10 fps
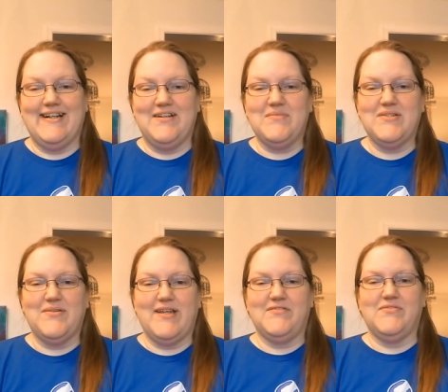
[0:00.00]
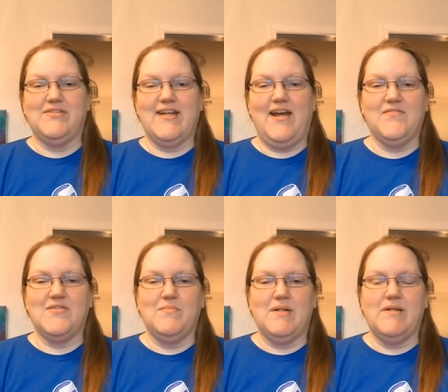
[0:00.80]
I'm so thankful to have
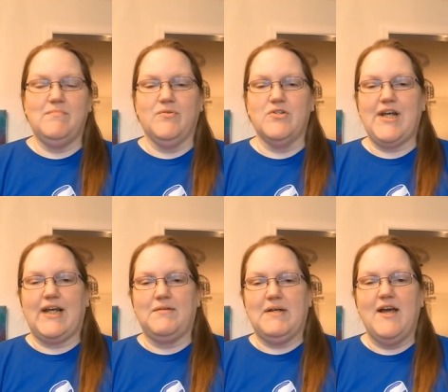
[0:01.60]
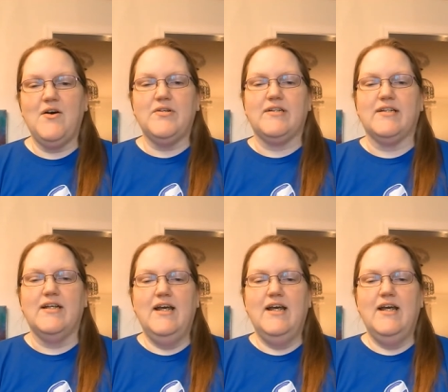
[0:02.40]
so many people checking me out and